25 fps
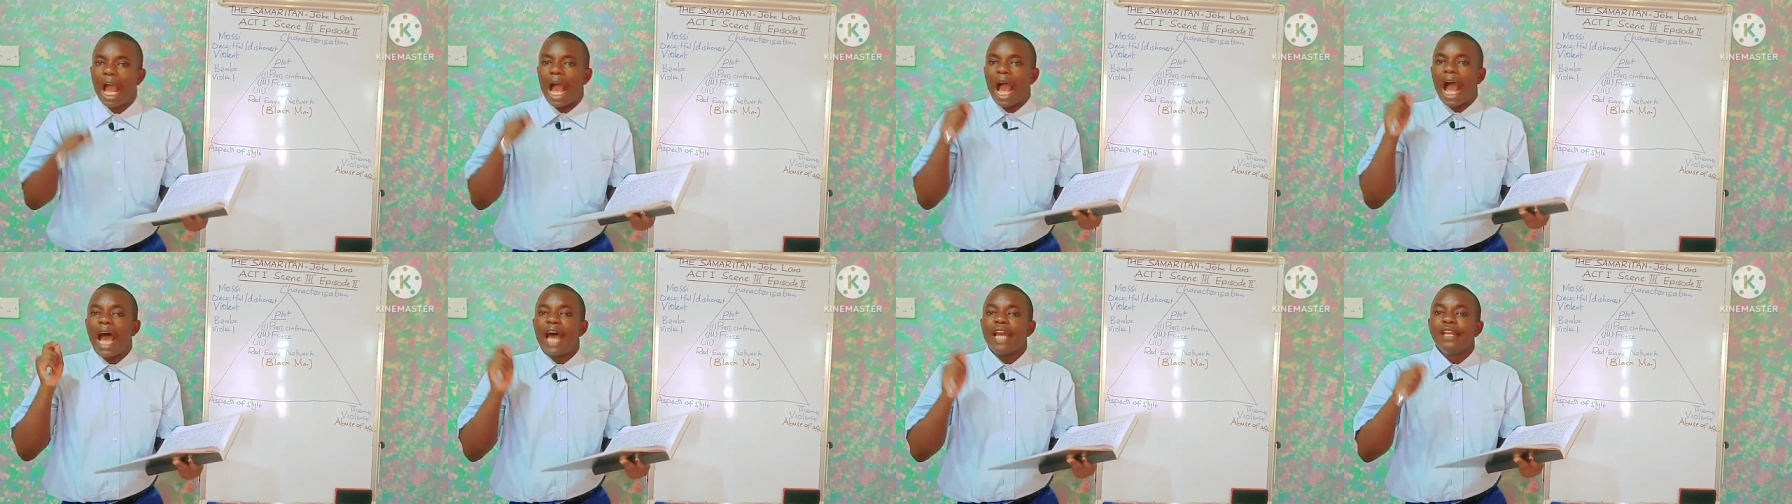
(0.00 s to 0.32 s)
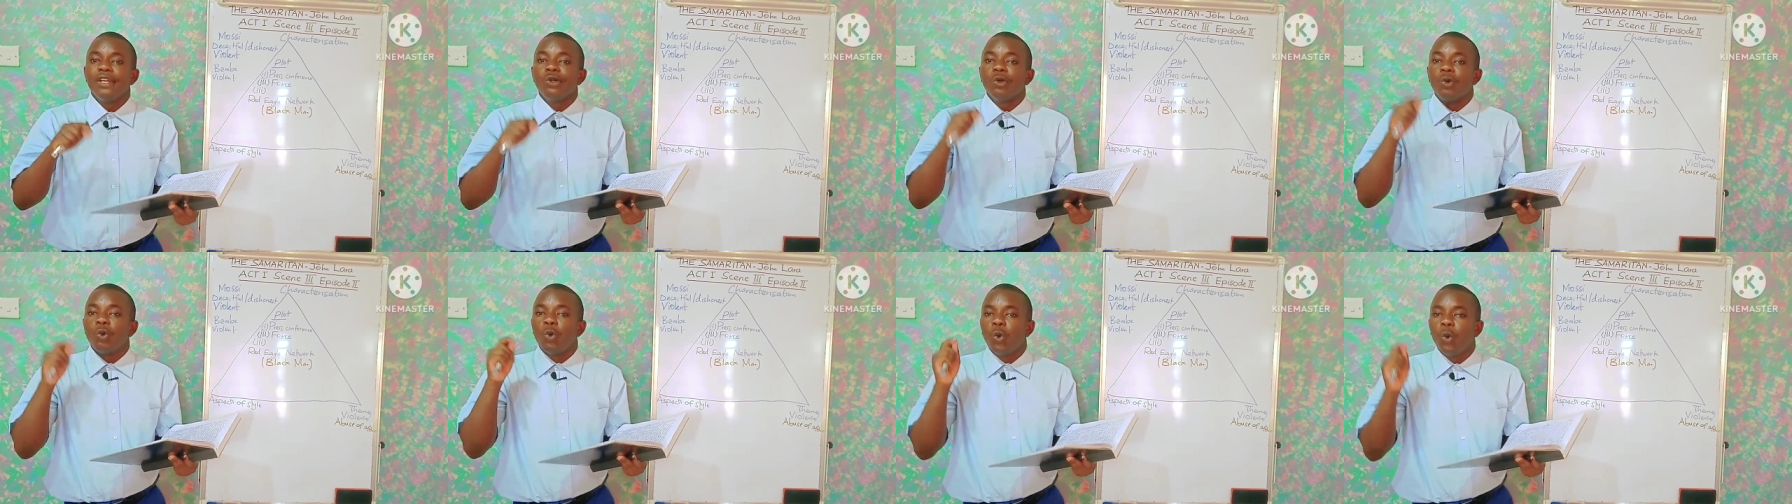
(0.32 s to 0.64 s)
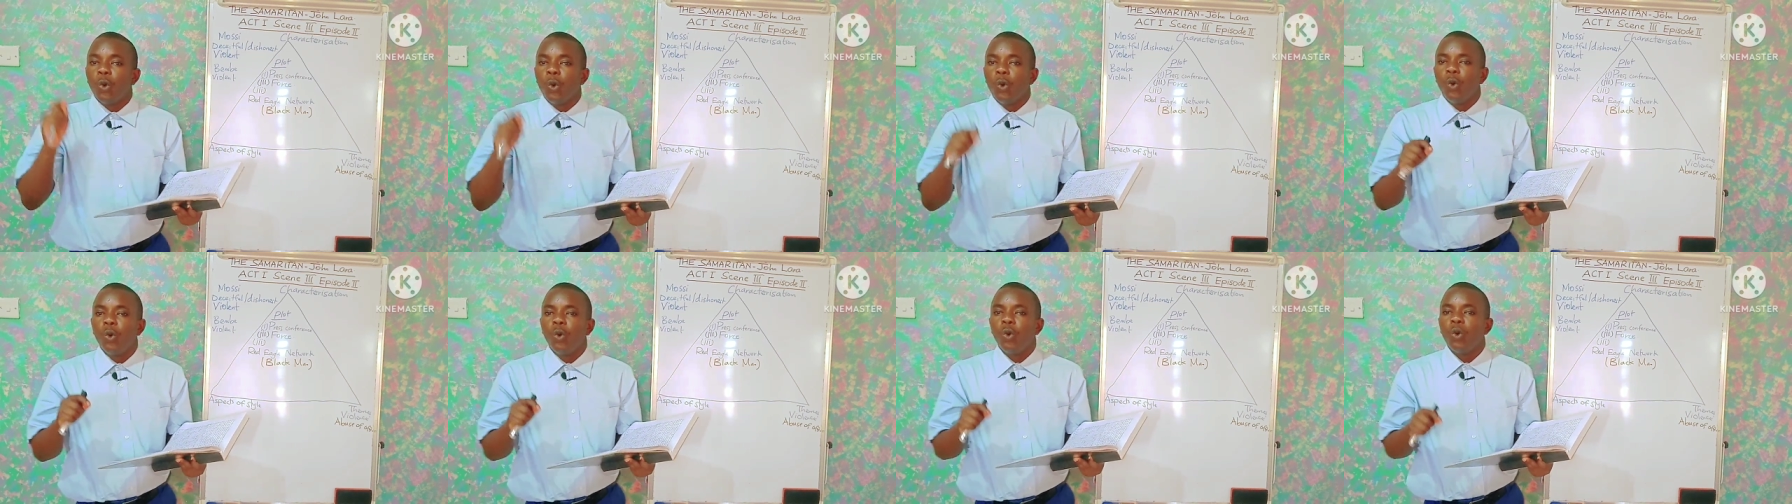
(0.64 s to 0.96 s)
and
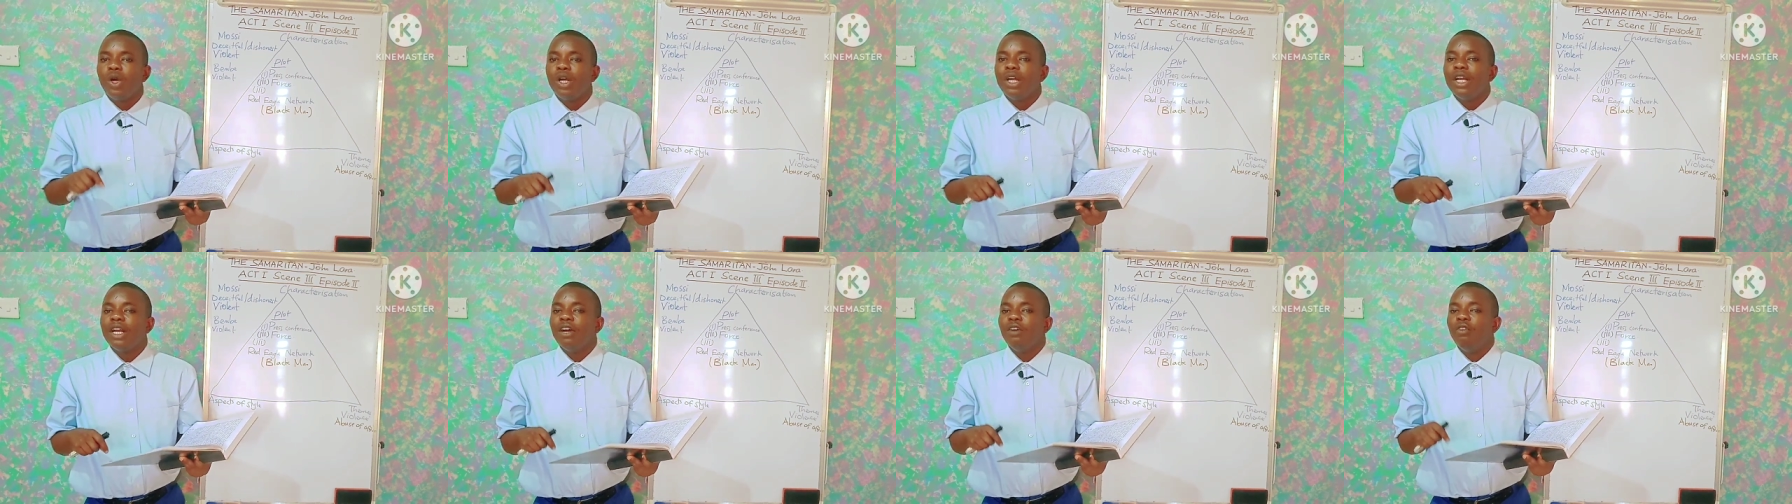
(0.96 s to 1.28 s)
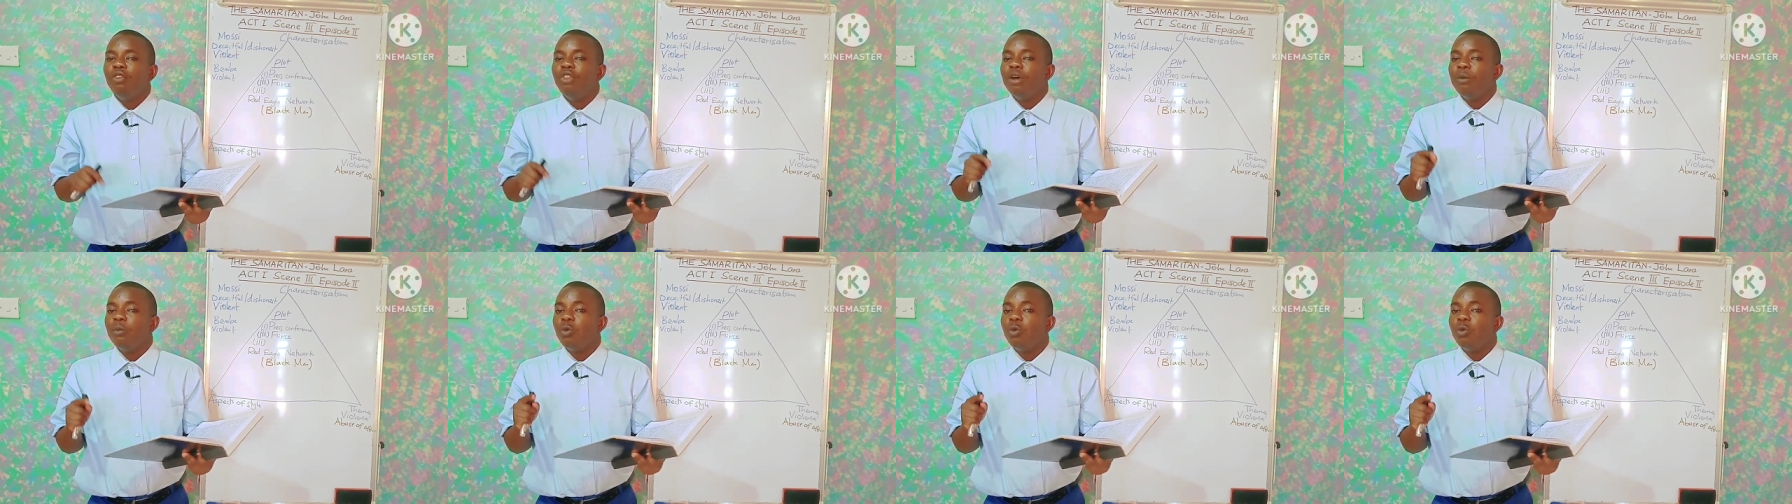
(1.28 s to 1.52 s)
who the